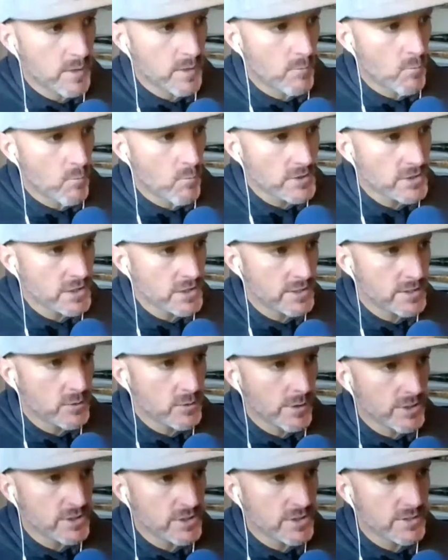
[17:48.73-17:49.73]
I'm watching these
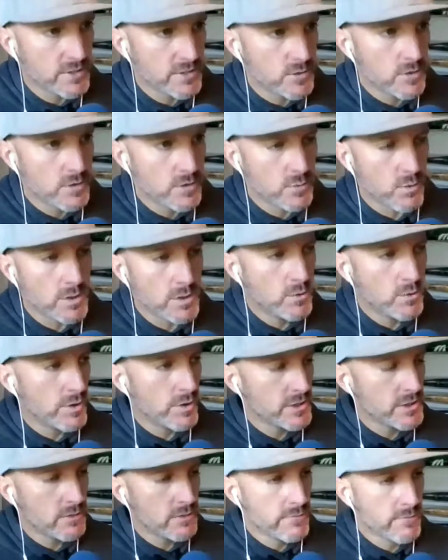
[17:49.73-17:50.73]
questions there's one
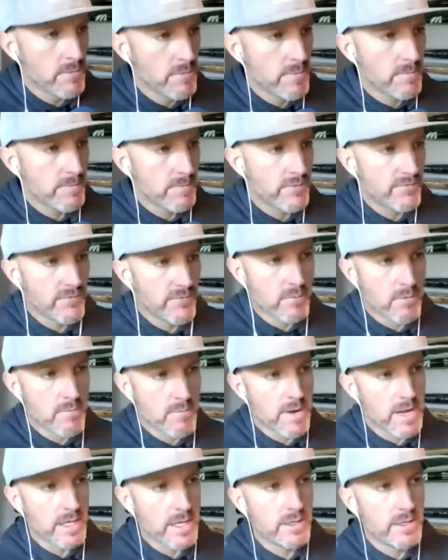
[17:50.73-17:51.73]
question from from
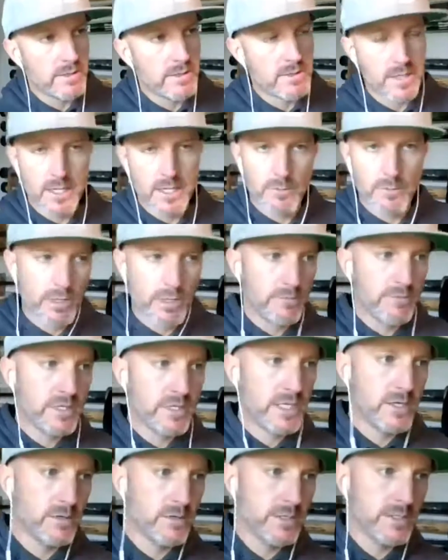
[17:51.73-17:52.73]
amanda that's kind of relevant
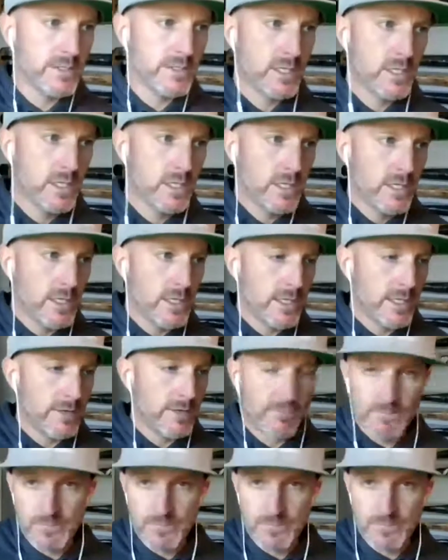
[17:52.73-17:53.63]
here is uh,